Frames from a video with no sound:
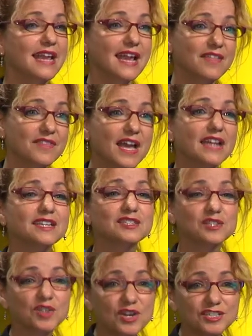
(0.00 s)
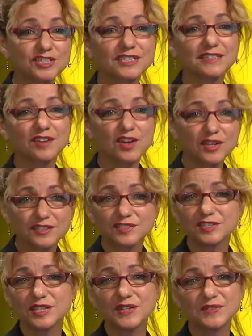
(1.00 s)
And that is launching on the
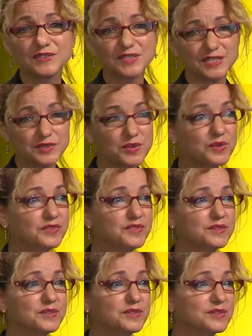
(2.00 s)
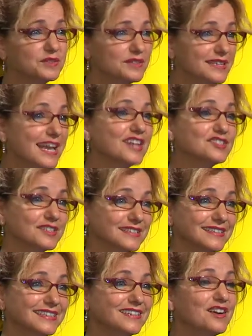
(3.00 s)
shelves in Whole Foods
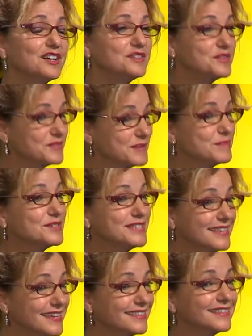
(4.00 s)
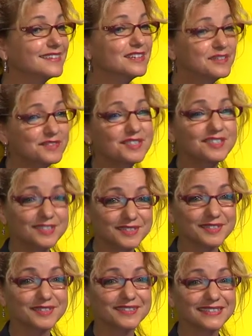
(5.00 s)
nationally on November 10th of this
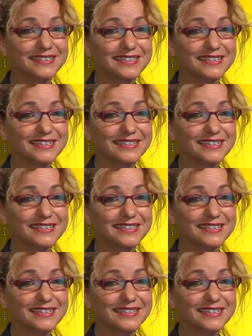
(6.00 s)
year.